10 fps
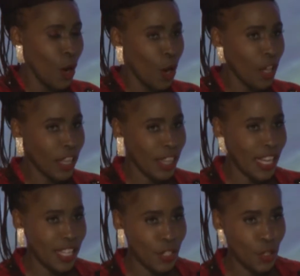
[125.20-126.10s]
all
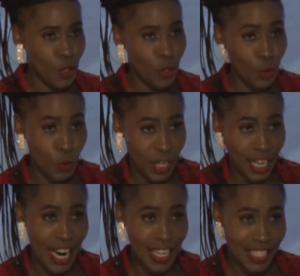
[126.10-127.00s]
things through
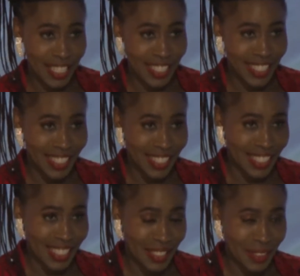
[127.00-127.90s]
Christ.
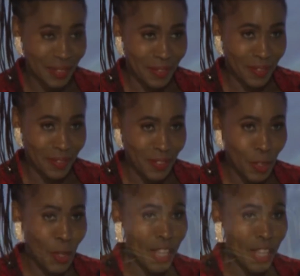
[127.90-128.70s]
You